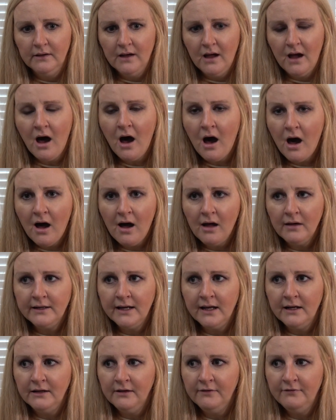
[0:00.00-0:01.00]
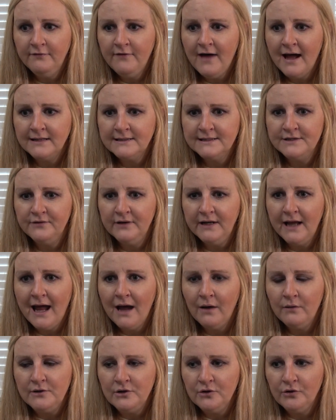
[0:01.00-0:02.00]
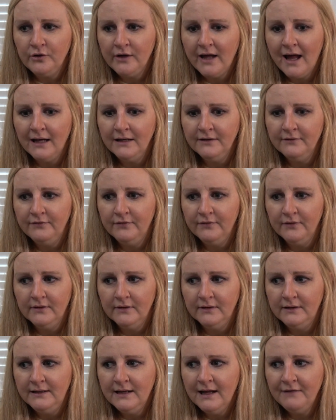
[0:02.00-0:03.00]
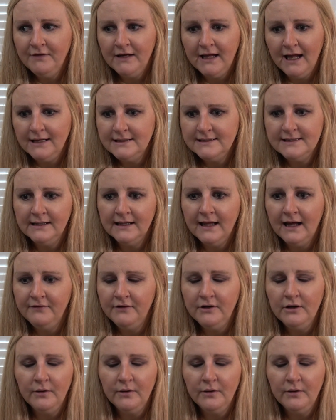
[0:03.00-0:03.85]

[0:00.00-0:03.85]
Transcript: hard and a factor in how you're kind of navigating life.